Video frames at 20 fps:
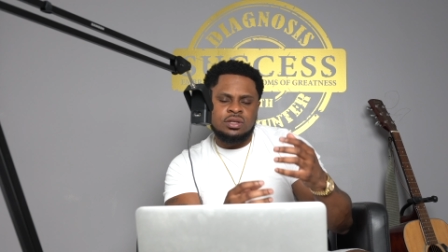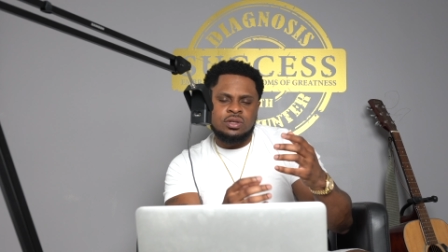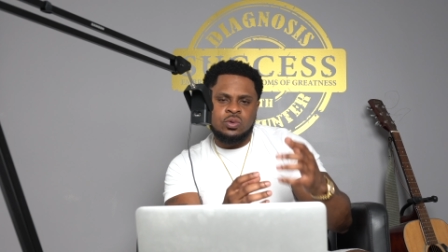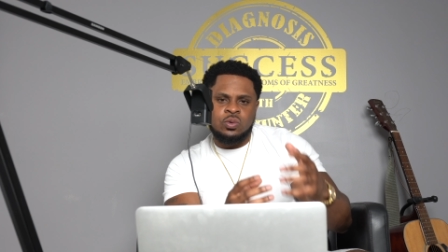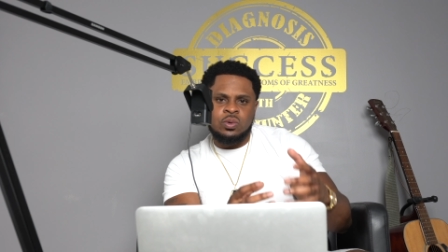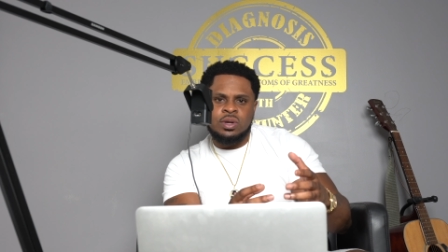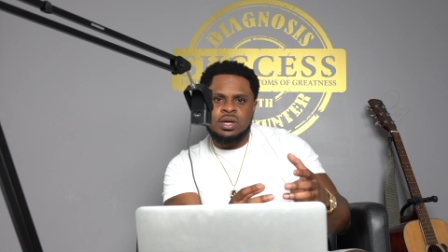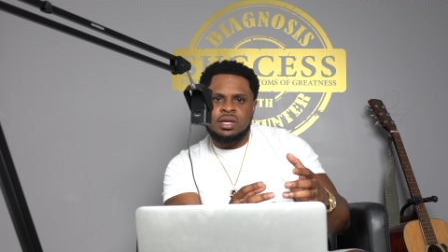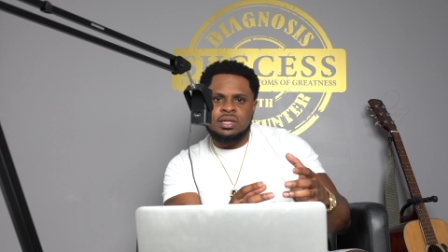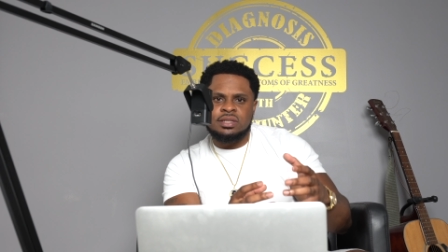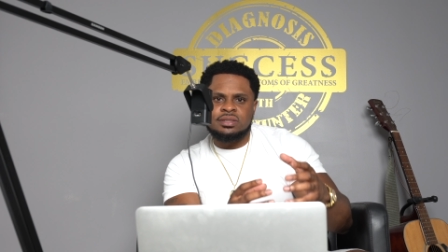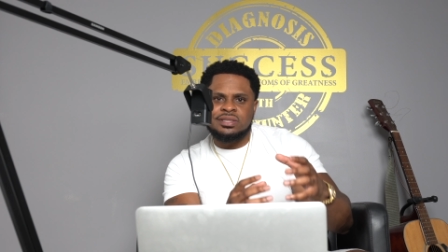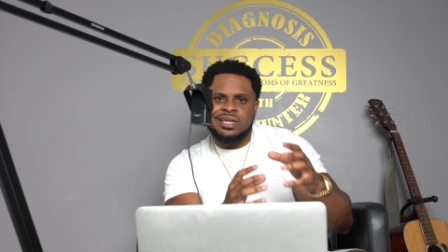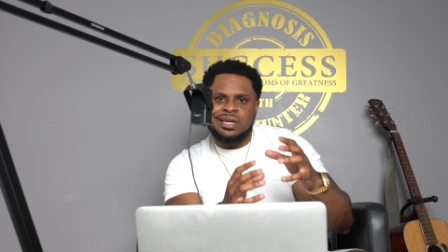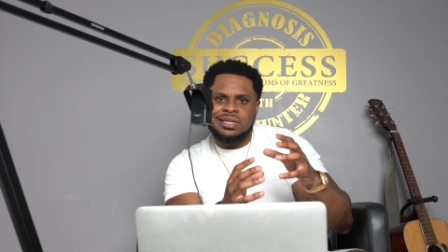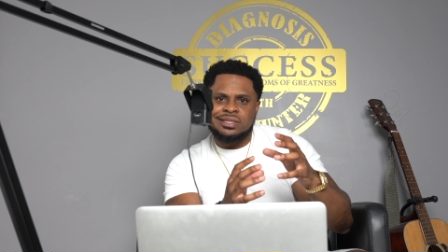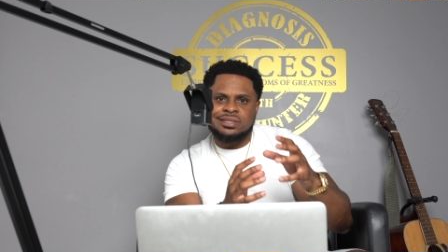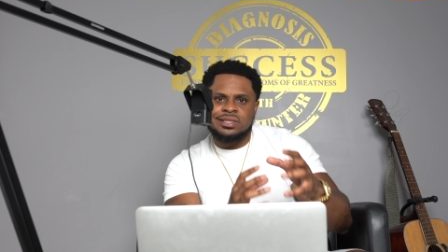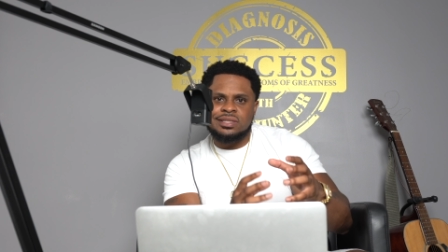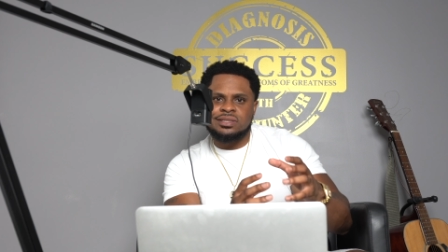Queens
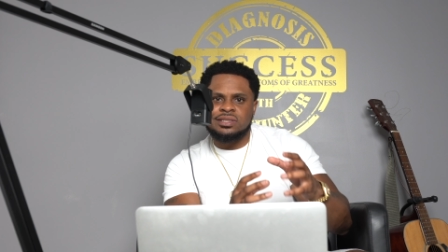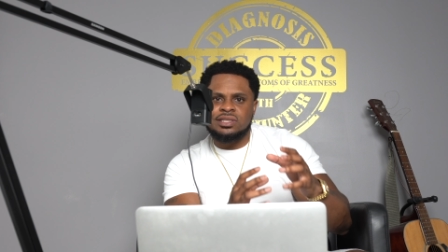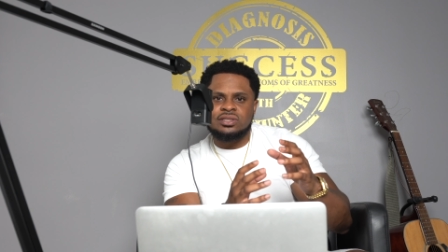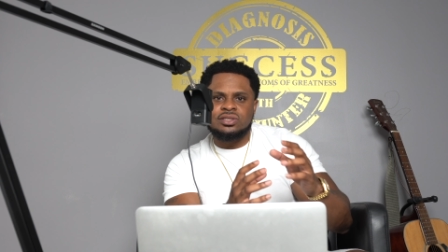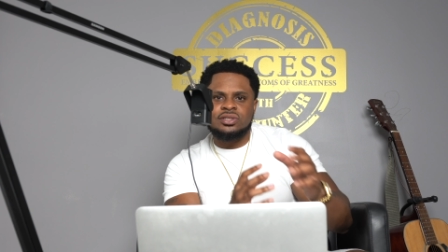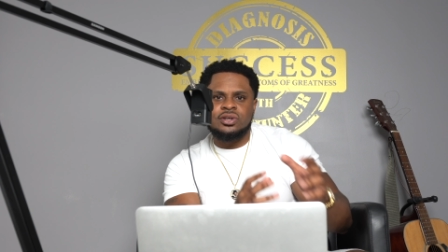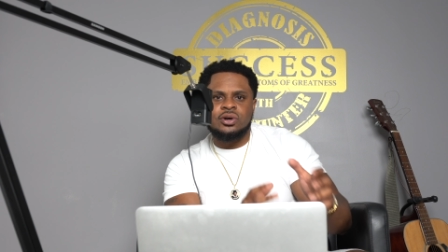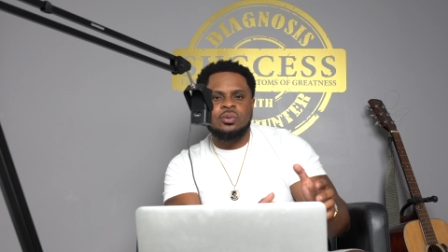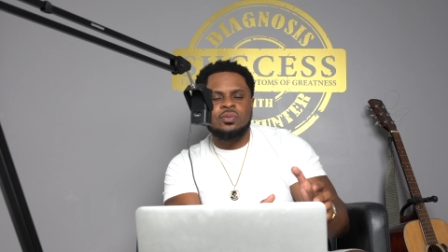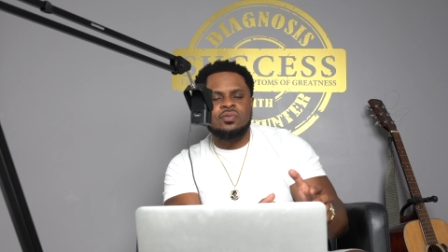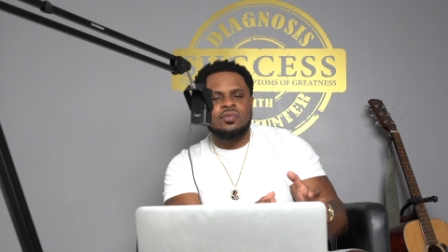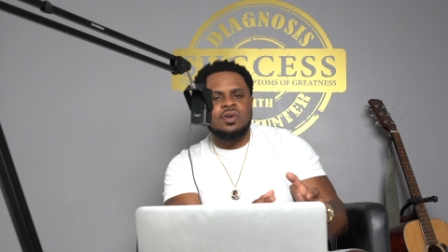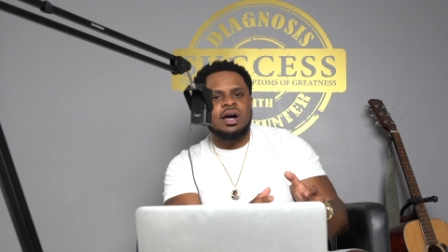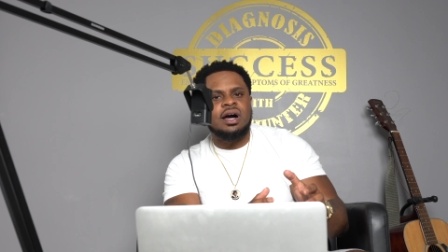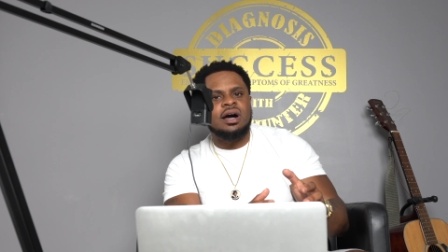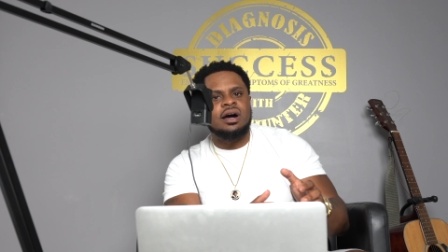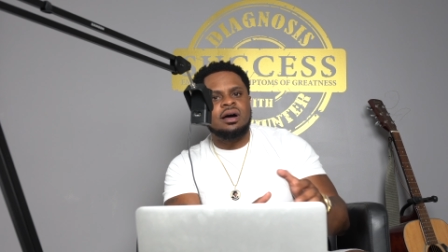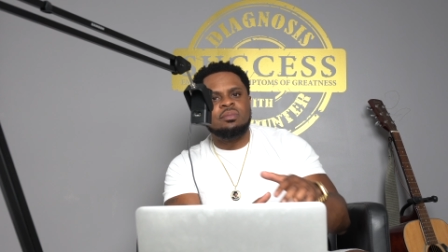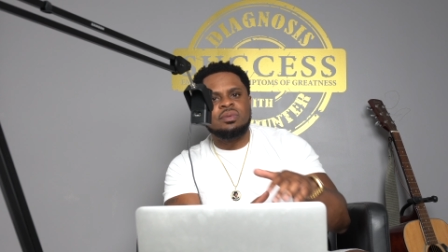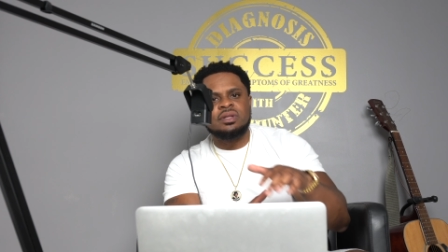has such a dope
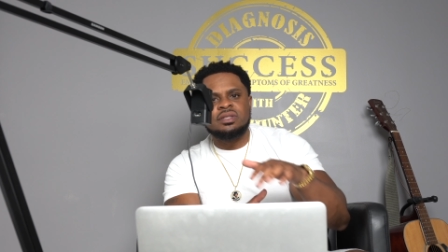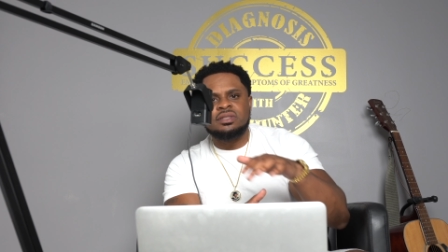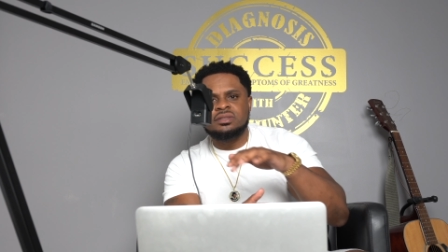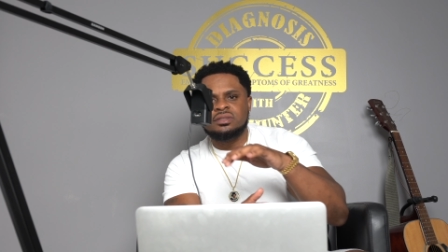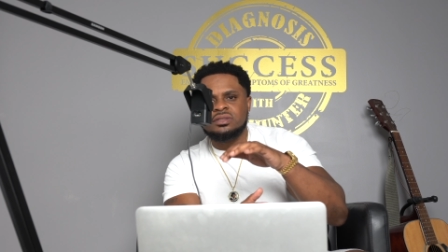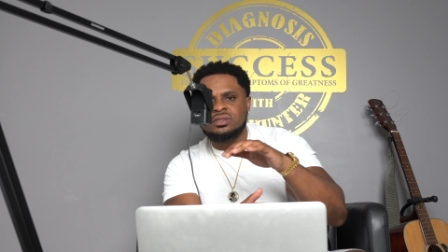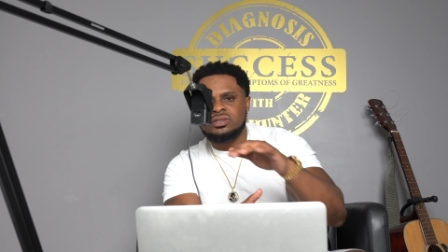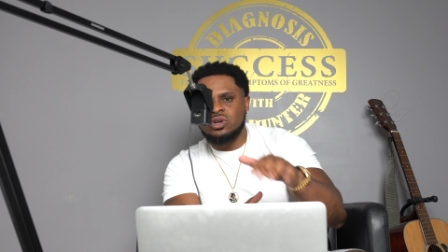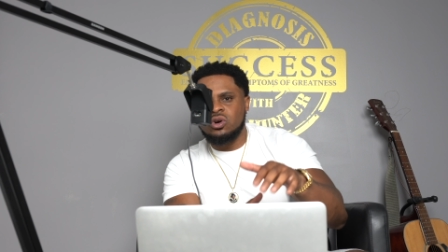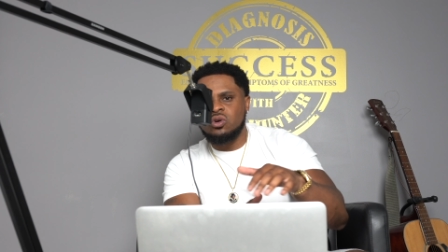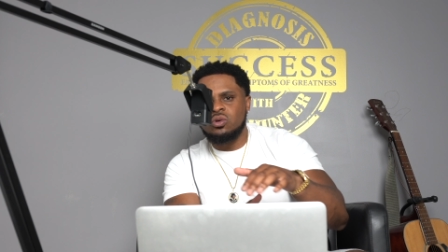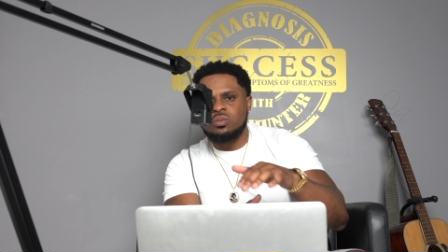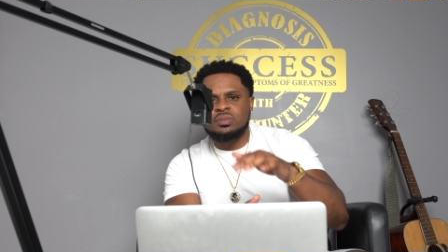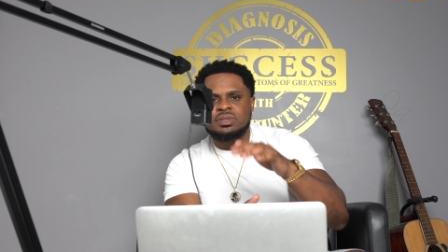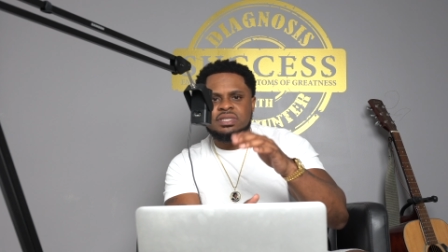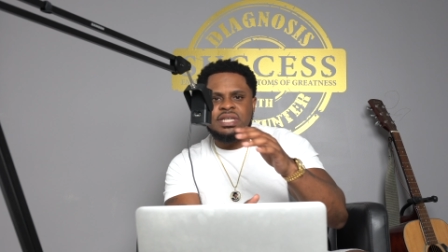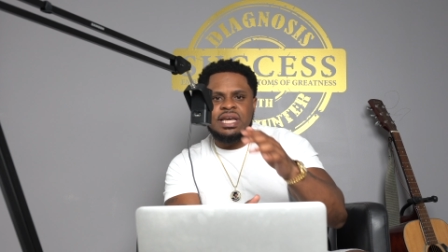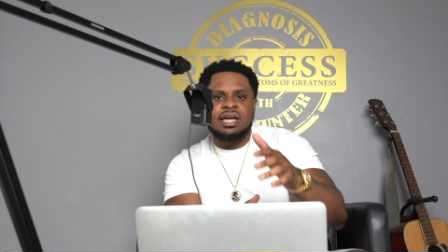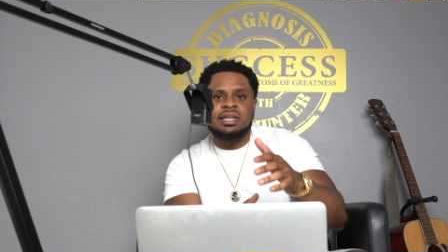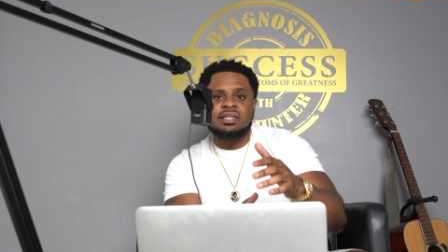vibe and dope,
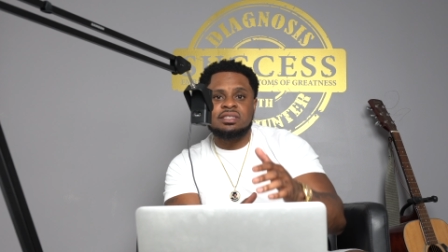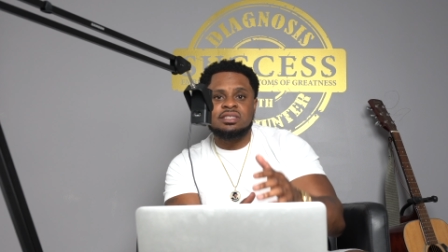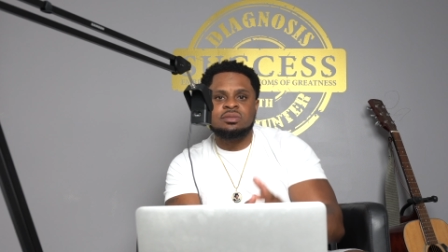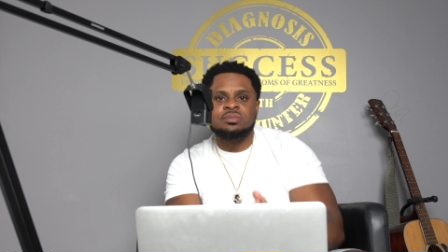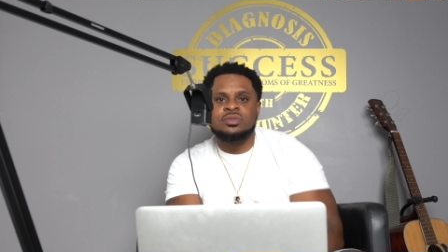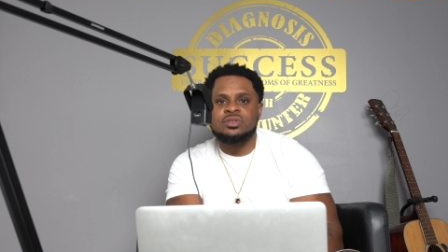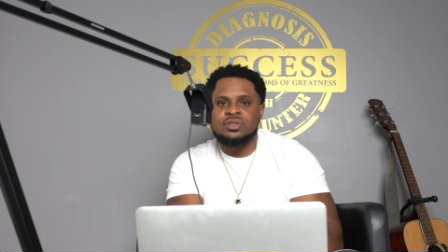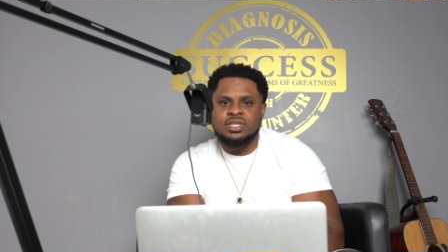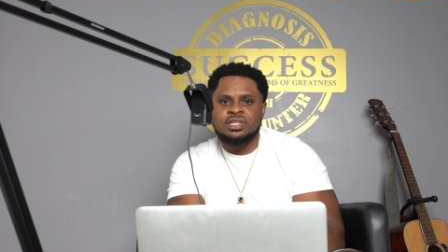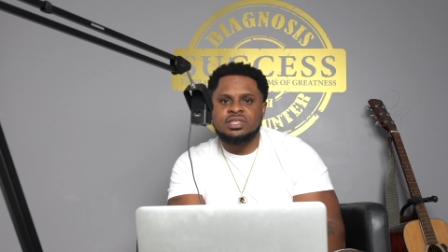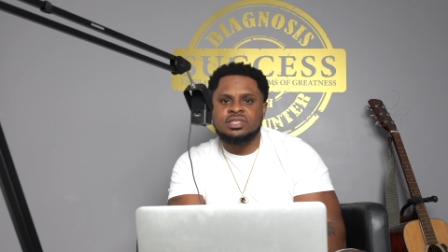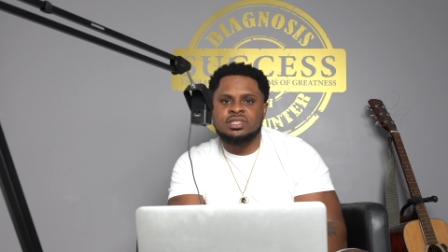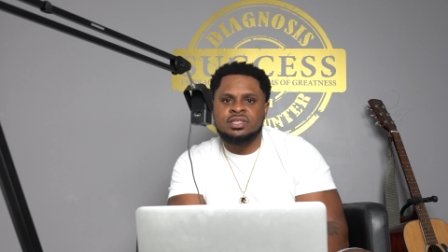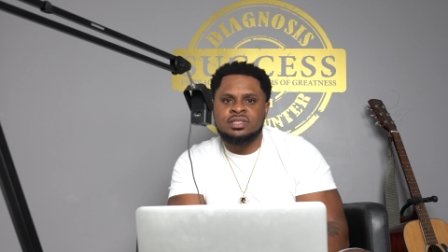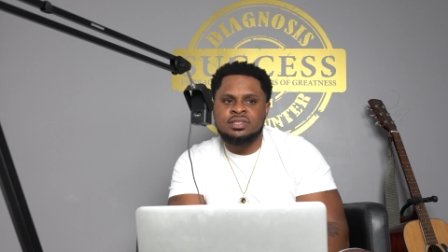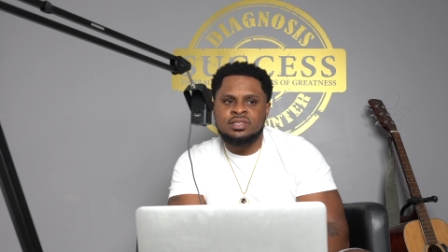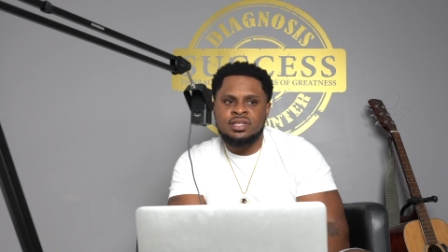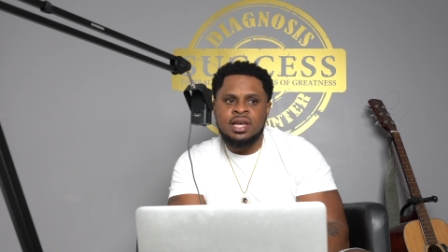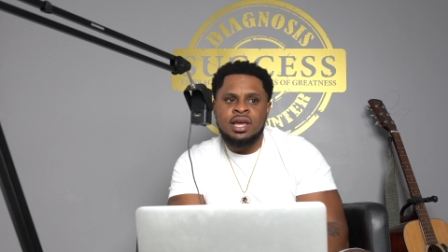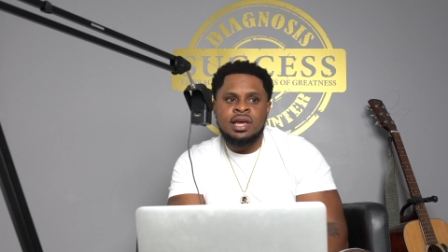talented
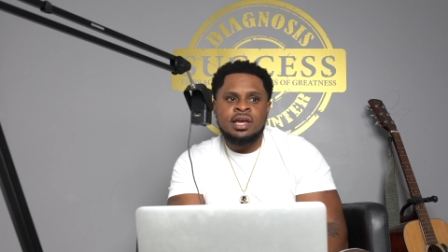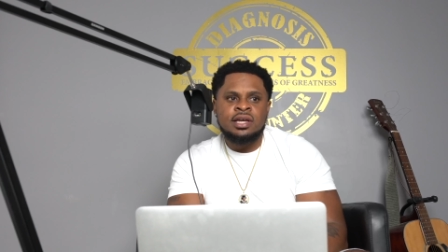musicians.